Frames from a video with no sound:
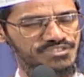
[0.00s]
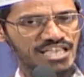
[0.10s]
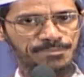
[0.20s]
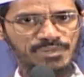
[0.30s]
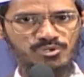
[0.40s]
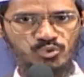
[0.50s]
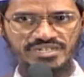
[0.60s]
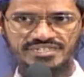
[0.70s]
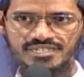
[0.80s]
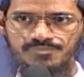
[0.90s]
chapter number
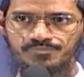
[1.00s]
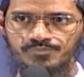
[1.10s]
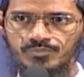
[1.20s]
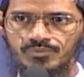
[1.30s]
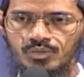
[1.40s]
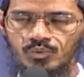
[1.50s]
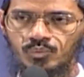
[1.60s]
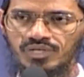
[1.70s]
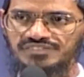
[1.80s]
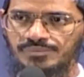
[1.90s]
20,
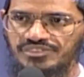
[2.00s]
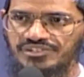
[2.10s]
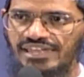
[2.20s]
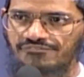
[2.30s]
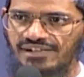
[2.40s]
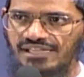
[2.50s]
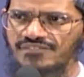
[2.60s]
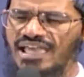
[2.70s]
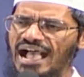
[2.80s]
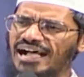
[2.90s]
verse number 3 and 5,
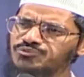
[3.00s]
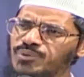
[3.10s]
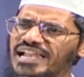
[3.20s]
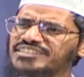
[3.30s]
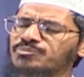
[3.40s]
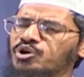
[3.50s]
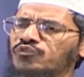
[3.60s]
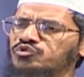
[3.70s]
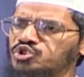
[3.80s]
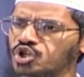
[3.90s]
as well as the book
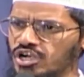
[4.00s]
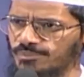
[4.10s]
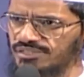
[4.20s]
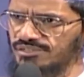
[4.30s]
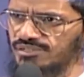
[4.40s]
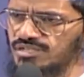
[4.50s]
of Deuteronomy,